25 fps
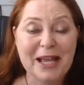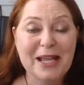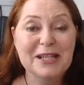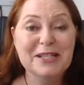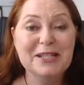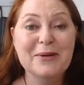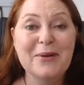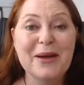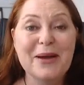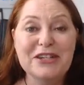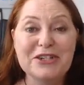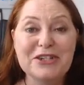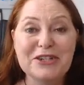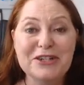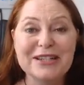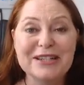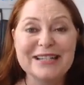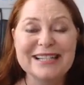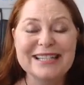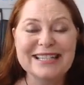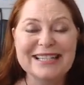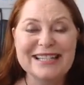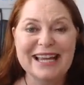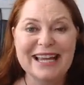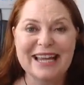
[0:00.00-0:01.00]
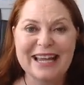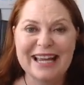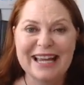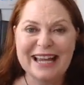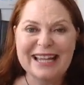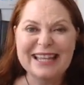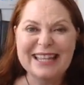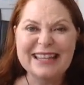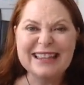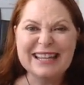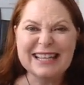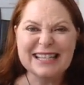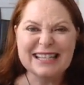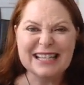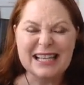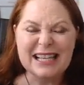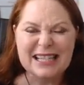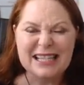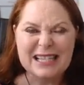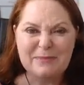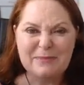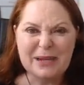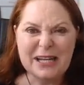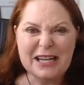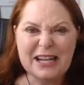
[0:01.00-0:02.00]
So as you can see in this
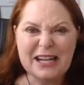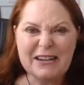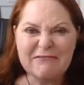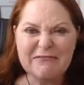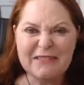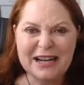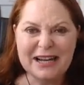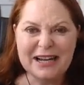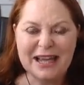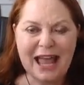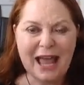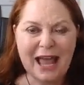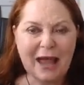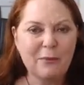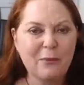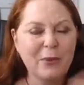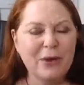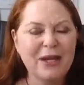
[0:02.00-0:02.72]
speedy recap,